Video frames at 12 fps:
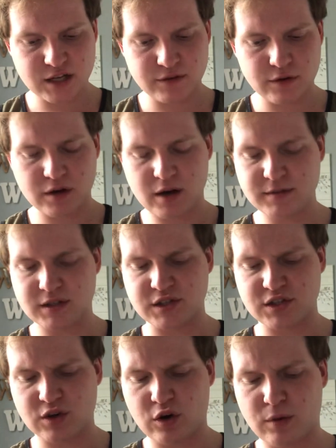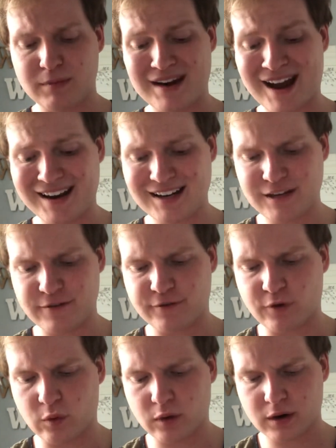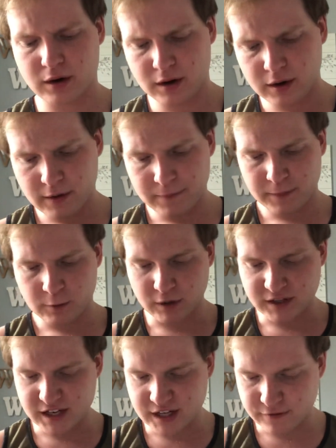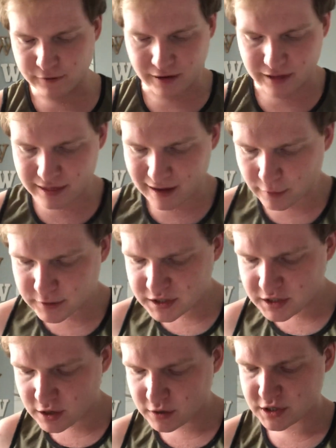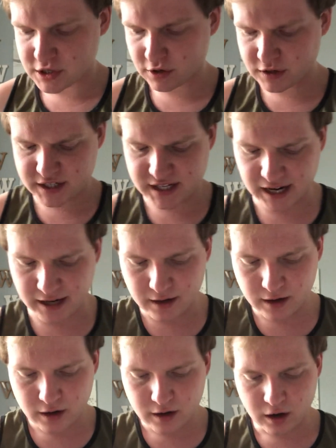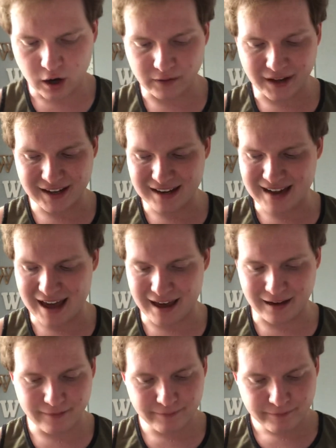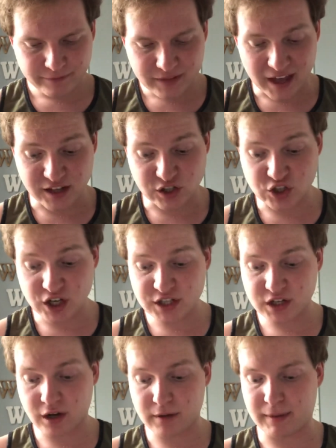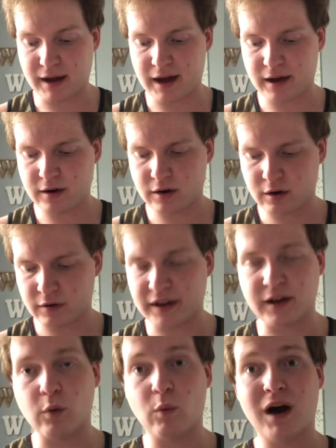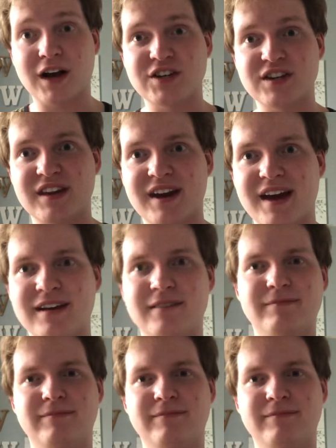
view comes in Psalm 94, where it says, "For 1,000 years in your sight are like a day that has just gone by, or like a watch in the night."